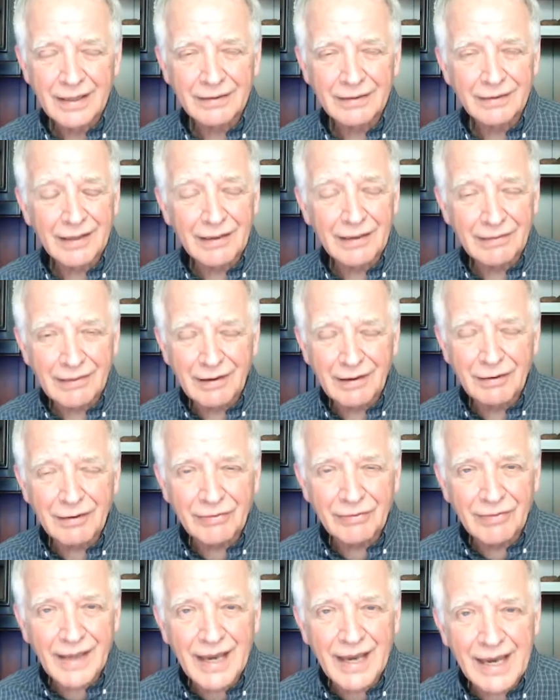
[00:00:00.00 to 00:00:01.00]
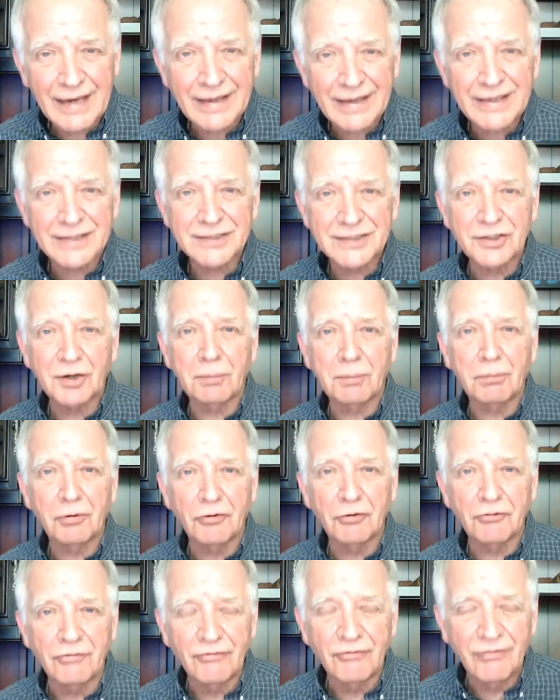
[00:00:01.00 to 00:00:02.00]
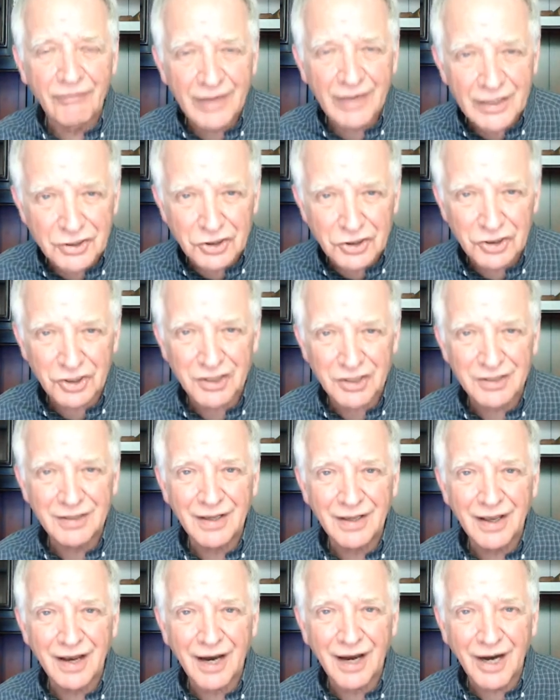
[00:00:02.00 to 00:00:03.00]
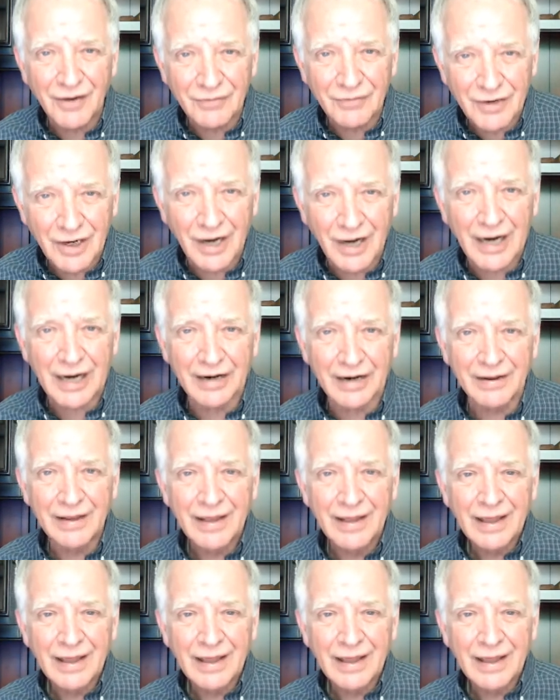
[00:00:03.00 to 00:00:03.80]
And, that is the provision of God.